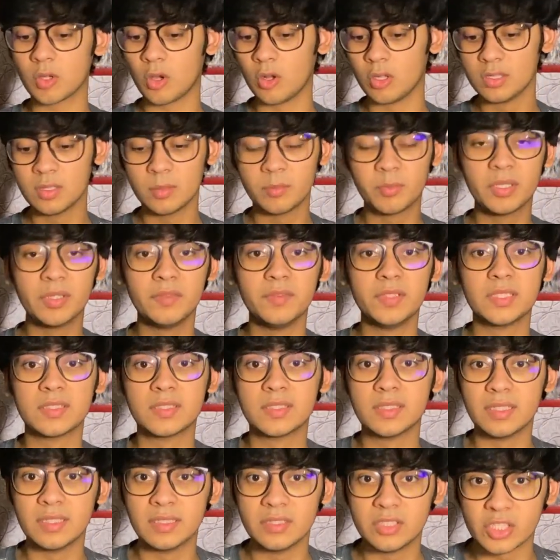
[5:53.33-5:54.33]
all the
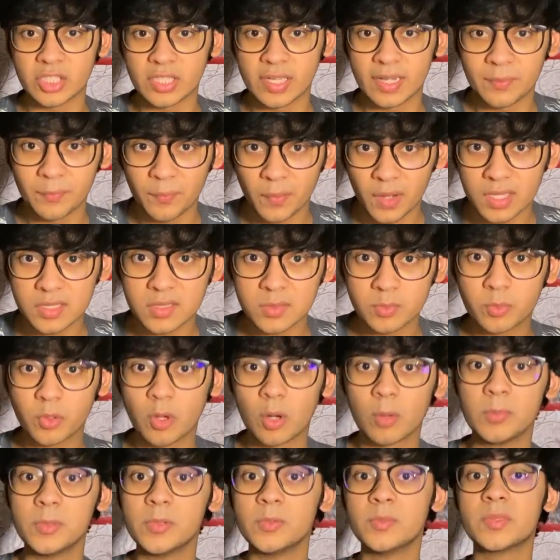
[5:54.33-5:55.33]
previous year JEE advanced
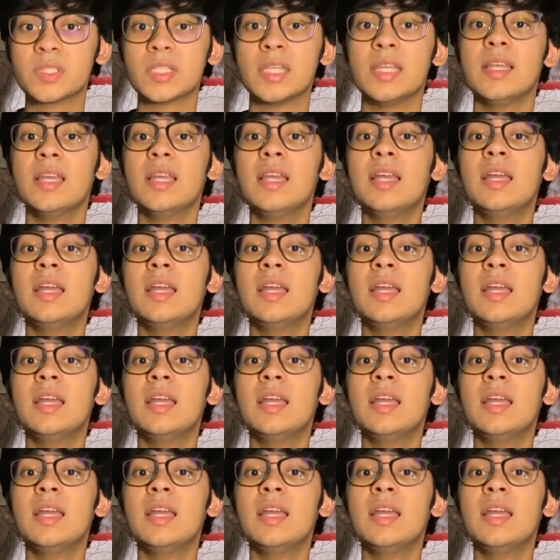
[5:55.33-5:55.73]
problems,